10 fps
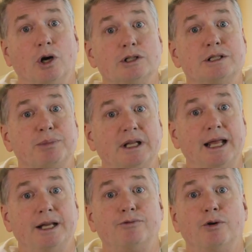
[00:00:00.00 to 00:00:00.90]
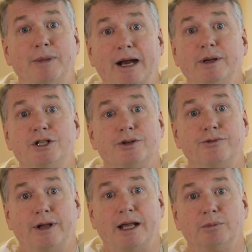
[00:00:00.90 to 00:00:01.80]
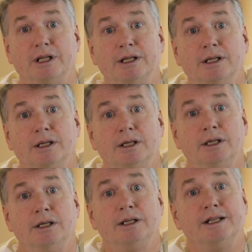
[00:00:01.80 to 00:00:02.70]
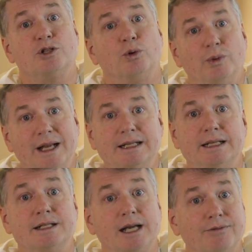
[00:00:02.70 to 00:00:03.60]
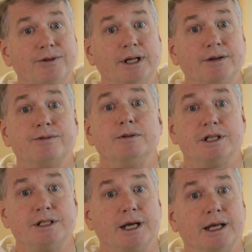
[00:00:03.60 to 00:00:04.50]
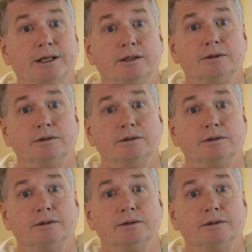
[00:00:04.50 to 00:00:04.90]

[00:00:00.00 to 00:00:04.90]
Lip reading: God's plan for marriage and family is already tough enough today,